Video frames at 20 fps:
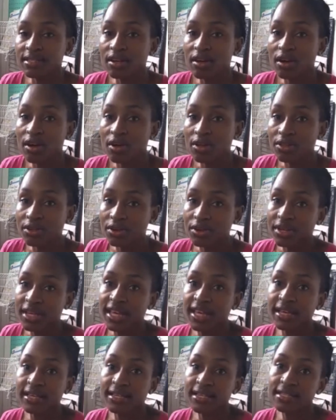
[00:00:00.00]
other
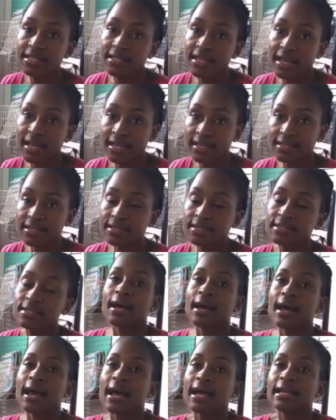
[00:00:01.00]
cake designs.
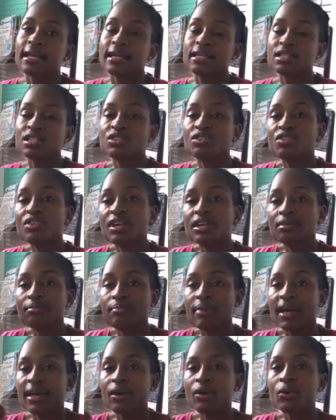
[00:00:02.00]
I like to create
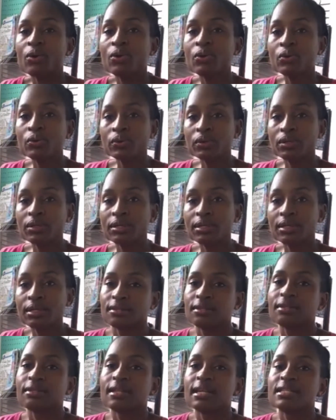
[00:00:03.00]
my own.
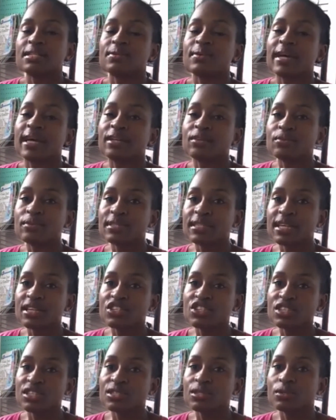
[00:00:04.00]
That's why I do
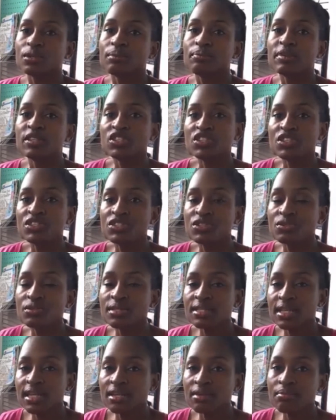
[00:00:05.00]
sketches. So the pictures you
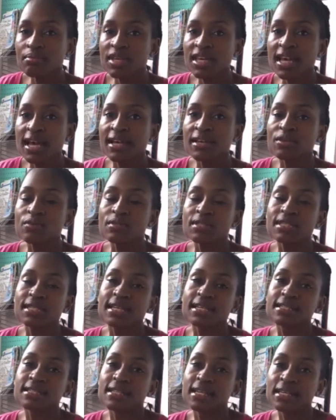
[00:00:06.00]
send me, I use it
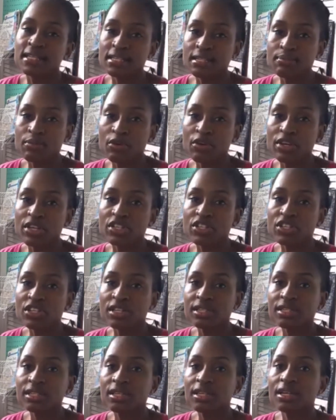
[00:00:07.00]
as
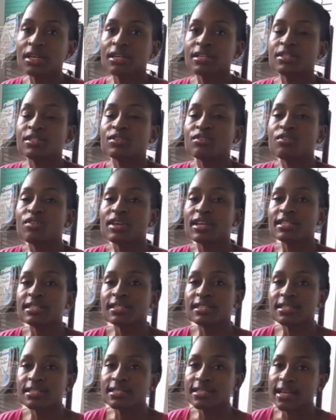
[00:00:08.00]
inspiration to create a
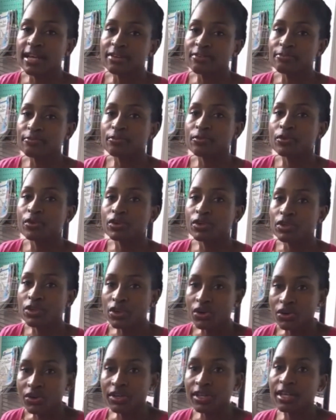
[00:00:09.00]
design for
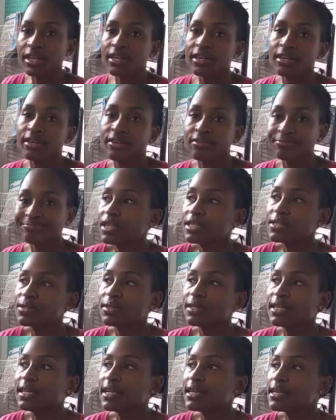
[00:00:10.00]
your cake. So the
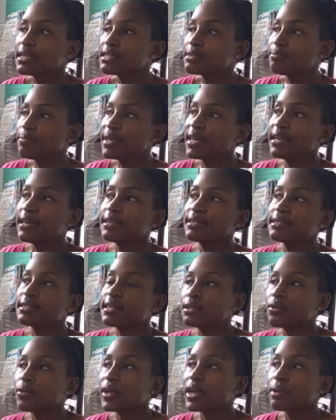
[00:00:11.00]
cake is baked.
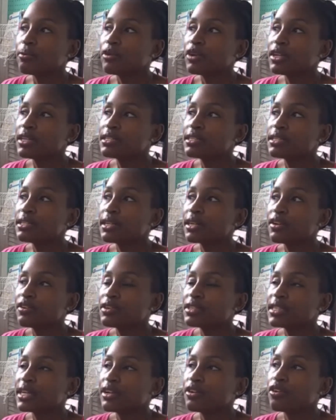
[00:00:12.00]
When I'm ready to decorate,
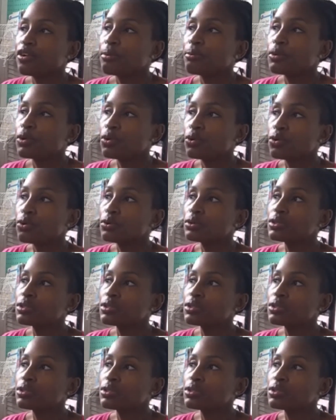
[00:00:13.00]
I crumb coat,